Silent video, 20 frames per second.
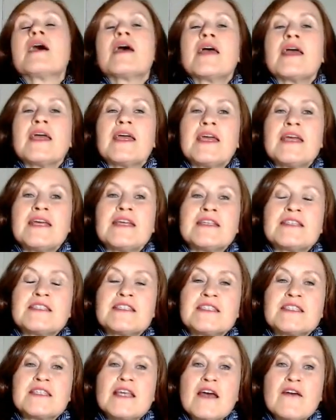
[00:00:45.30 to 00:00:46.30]

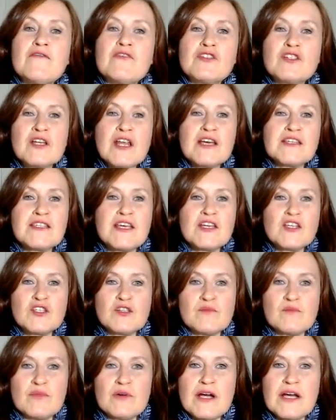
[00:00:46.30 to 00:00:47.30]
It's a
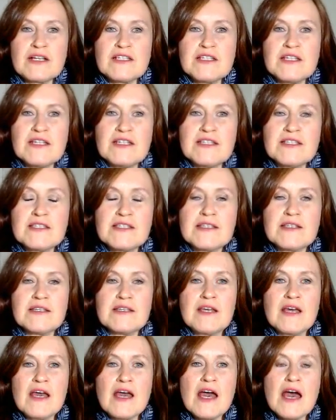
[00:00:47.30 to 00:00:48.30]
visualization practice,
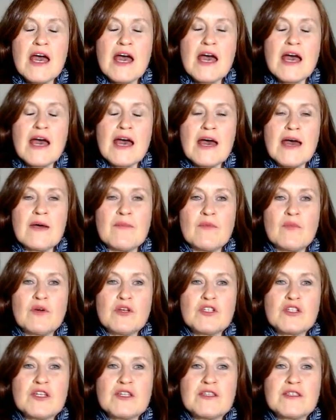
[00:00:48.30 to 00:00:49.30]

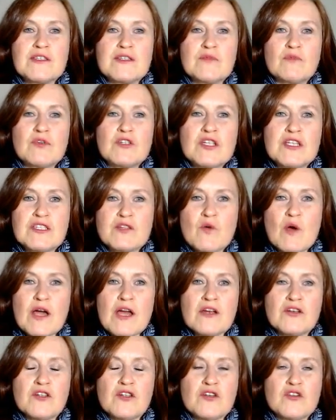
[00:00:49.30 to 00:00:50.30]
which is quite
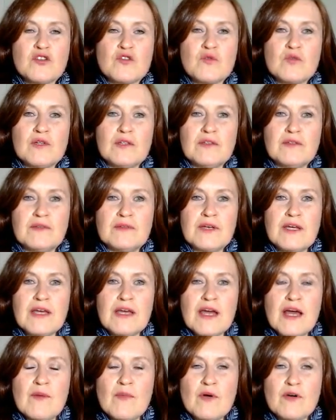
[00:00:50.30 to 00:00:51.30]
unusual
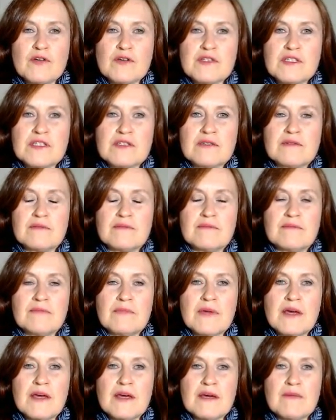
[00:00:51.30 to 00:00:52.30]
amongst
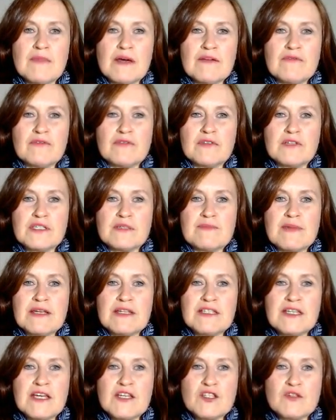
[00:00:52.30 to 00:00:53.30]
mindfulness
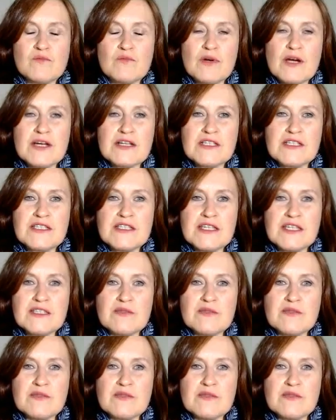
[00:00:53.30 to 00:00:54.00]
meditation practices.